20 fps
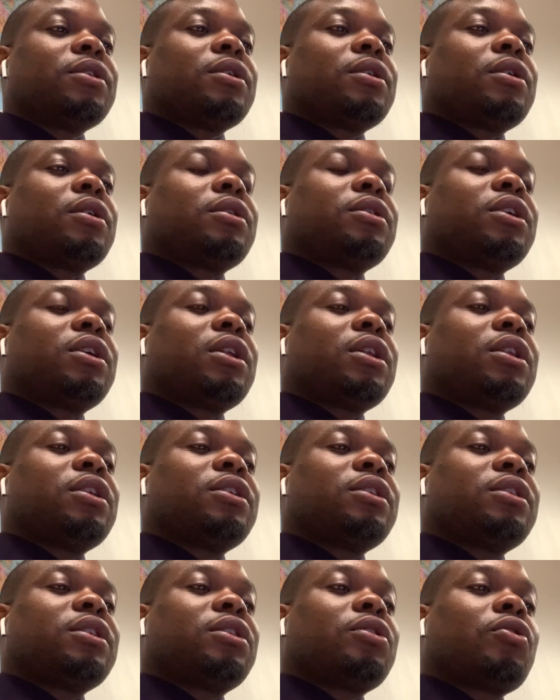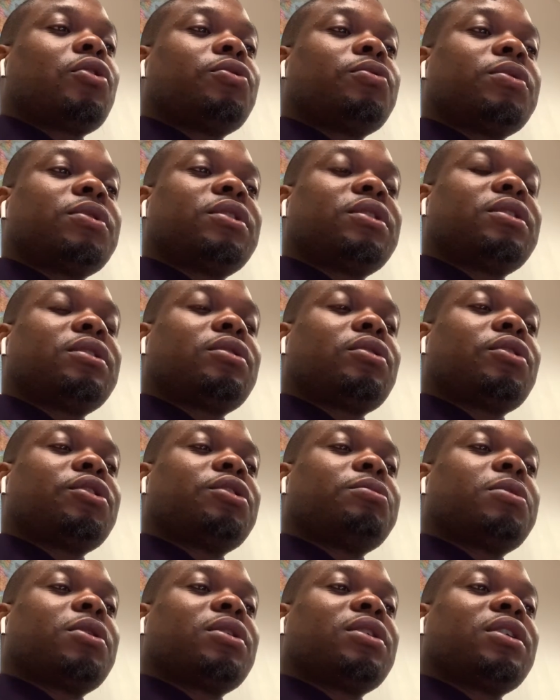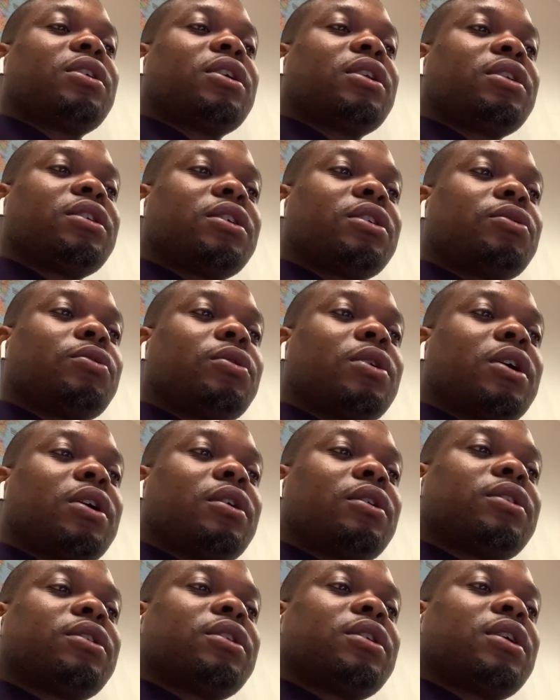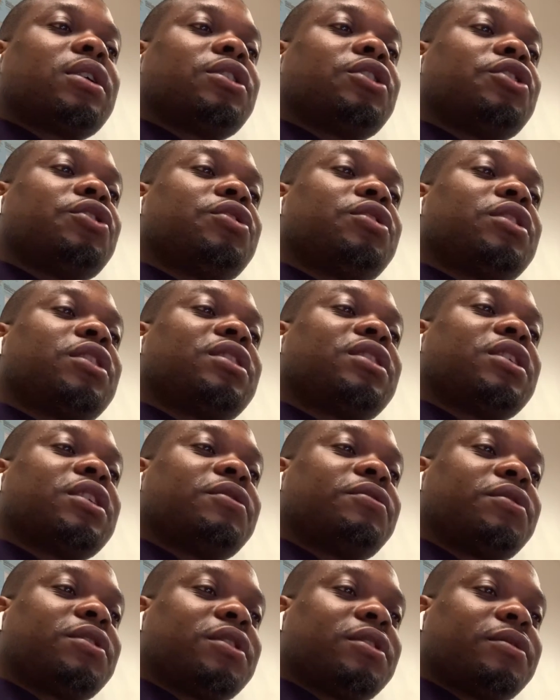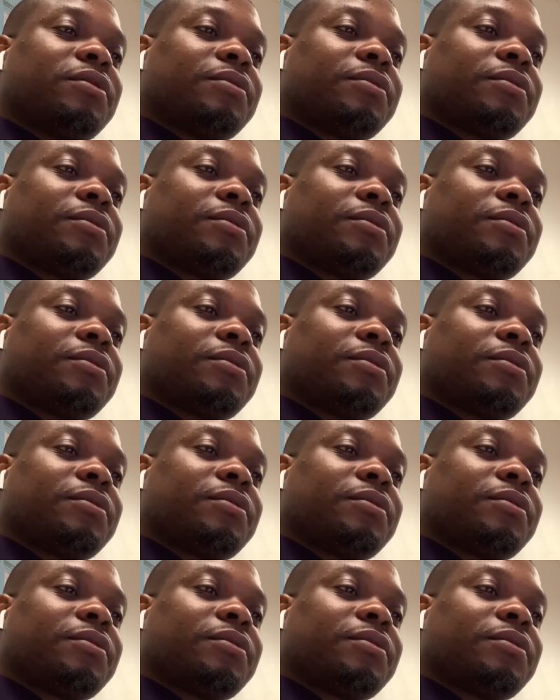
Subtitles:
The third one talks about the clinical health and user safety.